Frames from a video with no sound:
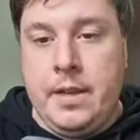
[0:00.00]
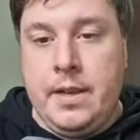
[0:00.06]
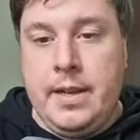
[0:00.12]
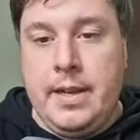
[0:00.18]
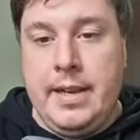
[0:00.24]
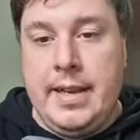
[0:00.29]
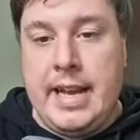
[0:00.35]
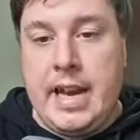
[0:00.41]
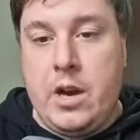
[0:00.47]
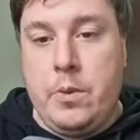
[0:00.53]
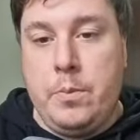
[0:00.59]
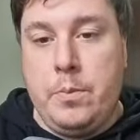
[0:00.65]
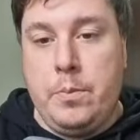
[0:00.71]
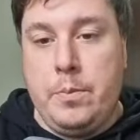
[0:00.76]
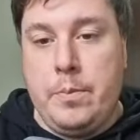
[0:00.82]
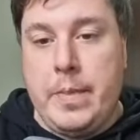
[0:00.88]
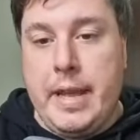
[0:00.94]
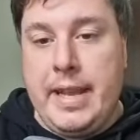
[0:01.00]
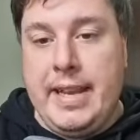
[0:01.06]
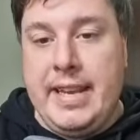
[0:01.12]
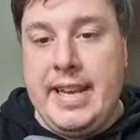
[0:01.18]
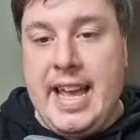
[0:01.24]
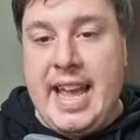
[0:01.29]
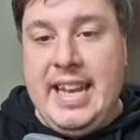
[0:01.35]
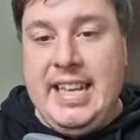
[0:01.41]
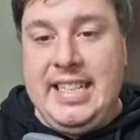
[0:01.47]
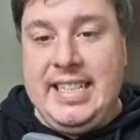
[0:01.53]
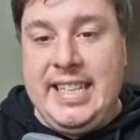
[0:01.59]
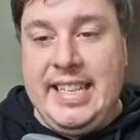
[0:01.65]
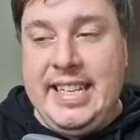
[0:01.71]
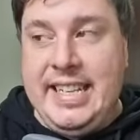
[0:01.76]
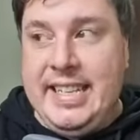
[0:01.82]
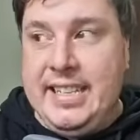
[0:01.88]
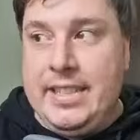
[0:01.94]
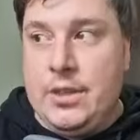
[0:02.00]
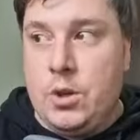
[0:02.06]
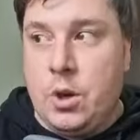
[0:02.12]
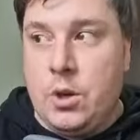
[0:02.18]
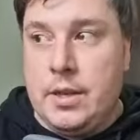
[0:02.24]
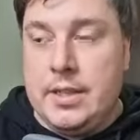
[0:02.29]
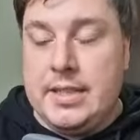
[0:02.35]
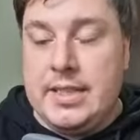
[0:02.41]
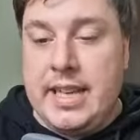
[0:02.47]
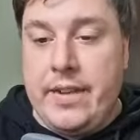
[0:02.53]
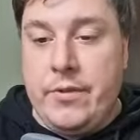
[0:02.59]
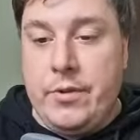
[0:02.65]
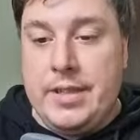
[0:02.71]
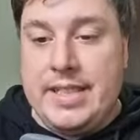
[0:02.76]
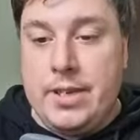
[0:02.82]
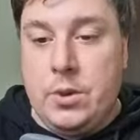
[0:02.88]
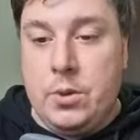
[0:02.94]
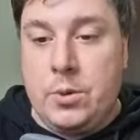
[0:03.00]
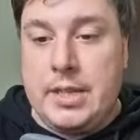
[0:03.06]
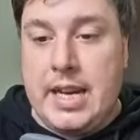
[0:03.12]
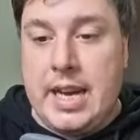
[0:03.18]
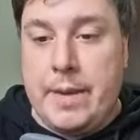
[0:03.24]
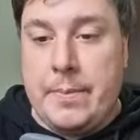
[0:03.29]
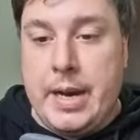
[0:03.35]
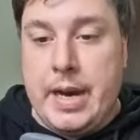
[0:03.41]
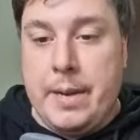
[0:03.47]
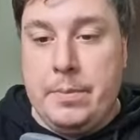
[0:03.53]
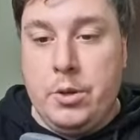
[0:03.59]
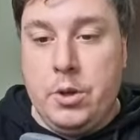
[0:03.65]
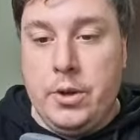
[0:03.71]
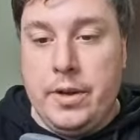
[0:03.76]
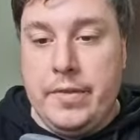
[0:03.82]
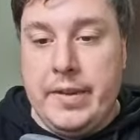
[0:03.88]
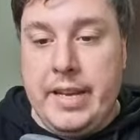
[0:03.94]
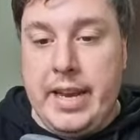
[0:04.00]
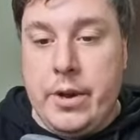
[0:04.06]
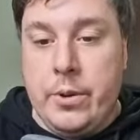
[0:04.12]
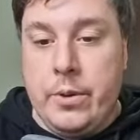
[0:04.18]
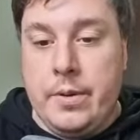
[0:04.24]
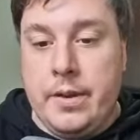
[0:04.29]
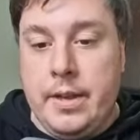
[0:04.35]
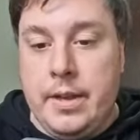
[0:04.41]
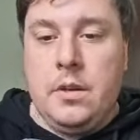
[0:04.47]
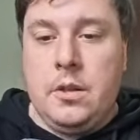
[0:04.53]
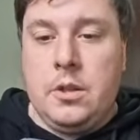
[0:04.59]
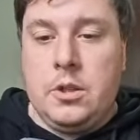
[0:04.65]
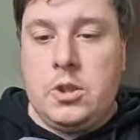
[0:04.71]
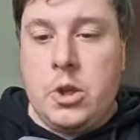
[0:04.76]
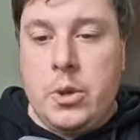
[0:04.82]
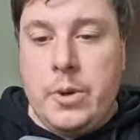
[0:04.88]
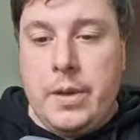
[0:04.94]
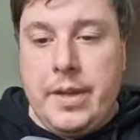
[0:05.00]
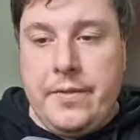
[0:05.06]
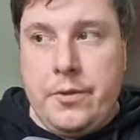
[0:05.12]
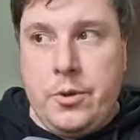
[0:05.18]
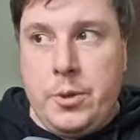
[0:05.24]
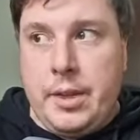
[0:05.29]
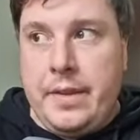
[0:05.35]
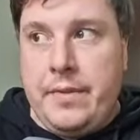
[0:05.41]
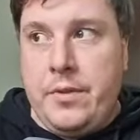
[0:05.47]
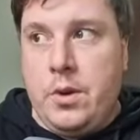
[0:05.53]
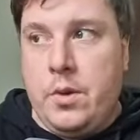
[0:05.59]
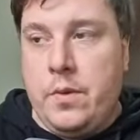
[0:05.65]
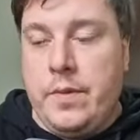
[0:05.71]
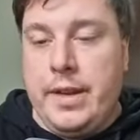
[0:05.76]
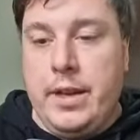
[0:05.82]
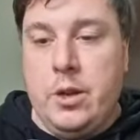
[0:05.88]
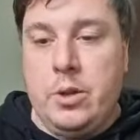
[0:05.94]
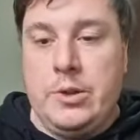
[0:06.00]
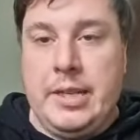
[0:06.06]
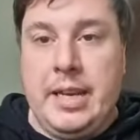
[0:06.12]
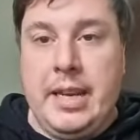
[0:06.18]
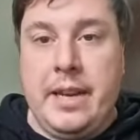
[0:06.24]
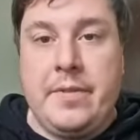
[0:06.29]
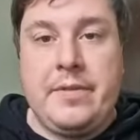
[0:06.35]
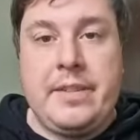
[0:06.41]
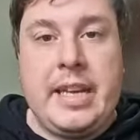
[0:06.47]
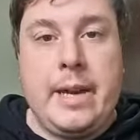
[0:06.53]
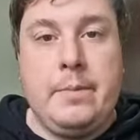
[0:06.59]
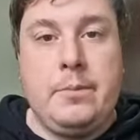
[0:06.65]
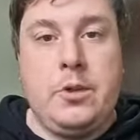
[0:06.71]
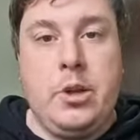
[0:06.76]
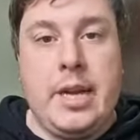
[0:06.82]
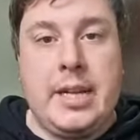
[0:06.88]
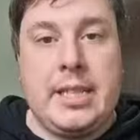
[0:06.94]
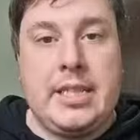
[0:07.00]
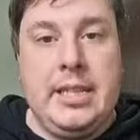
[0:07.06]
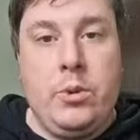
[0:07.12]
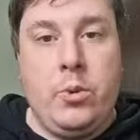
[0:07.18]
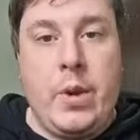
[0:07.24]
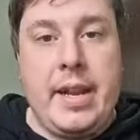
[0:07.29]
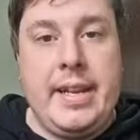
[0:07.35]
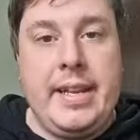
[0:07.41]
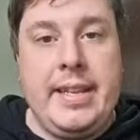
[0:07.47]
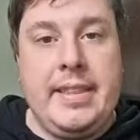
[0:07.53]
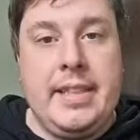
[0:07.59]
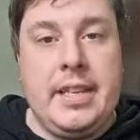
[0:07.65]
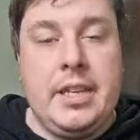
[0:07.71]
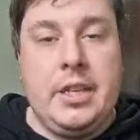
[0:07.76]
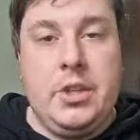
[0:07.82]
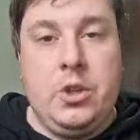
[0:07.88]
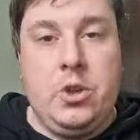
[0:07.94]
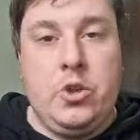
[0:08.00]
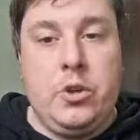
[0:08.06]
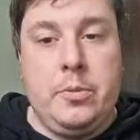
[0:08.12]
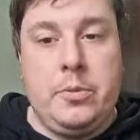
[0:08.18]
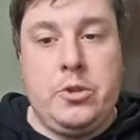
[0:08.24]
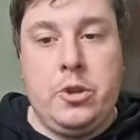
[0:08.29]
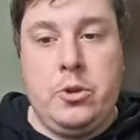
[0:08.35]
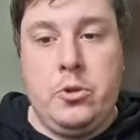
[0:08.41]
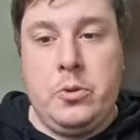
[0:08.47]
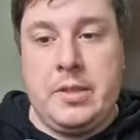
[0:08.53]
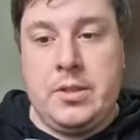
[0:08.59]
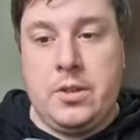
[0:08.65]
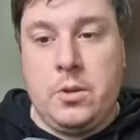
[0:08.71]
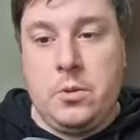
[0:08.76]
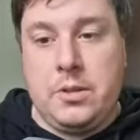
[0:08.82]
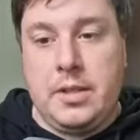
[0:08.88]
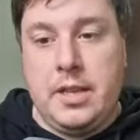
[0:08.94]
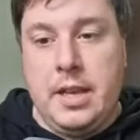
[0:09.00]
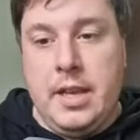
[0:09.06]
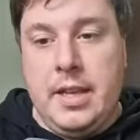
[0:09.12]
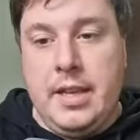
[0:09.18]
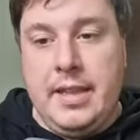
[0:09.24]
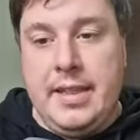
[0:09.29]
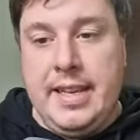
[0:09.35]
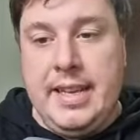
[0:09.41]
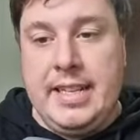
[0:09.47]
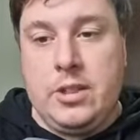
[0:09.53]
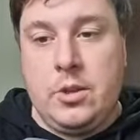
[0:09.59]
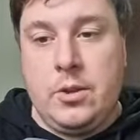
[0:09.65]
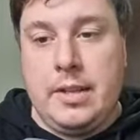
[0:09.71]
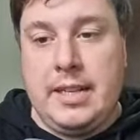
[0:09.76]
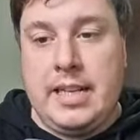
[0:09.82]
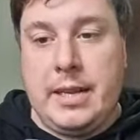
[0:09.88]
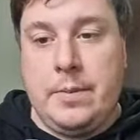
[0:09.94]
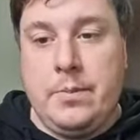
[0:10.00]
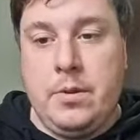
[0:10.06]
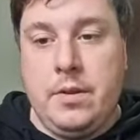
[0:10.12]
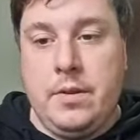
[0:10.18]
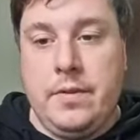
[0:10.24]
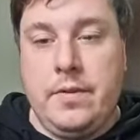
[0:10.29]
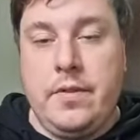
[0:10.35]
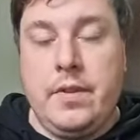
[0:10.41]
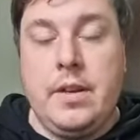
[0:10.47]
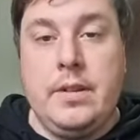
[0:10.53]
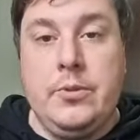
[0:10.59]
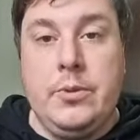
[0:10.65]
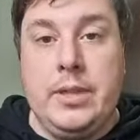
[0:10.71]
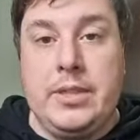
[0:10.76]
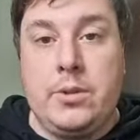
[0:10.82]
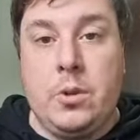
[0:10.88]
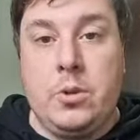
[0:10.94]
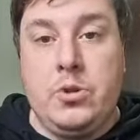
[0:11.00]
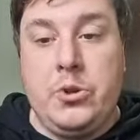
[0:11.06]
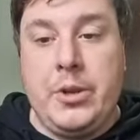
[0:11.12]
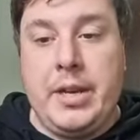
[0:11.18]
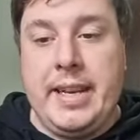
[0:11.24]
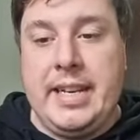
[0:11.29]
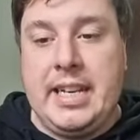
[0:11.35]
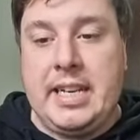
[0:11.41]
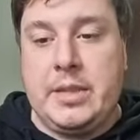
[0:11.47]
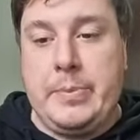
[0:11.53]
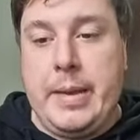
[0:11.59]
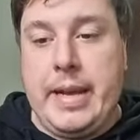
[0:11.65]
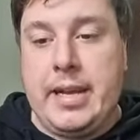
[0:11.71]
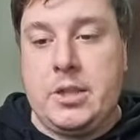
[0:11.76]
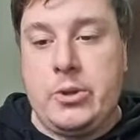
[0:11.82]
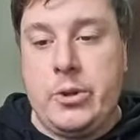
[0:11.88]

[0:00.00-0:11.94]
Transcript: and now I'm making $18 every single time I upload a video. So if you give your videos enough time to actually rank in the YouTube search results, these are the type of results you can expect.